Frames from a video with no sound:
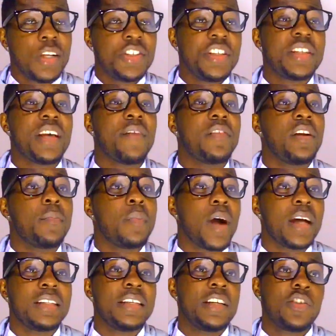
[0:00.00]
Well, she's having a
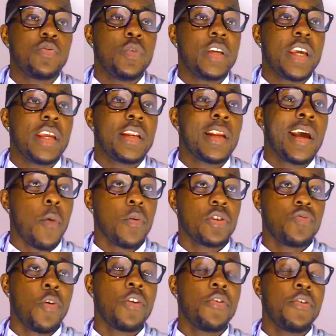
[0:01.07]
party this weekend and I
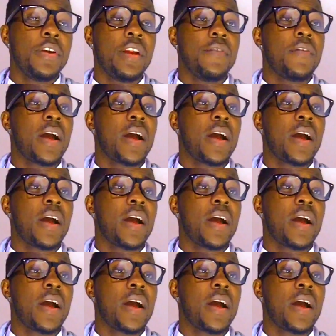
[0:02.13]
was wondering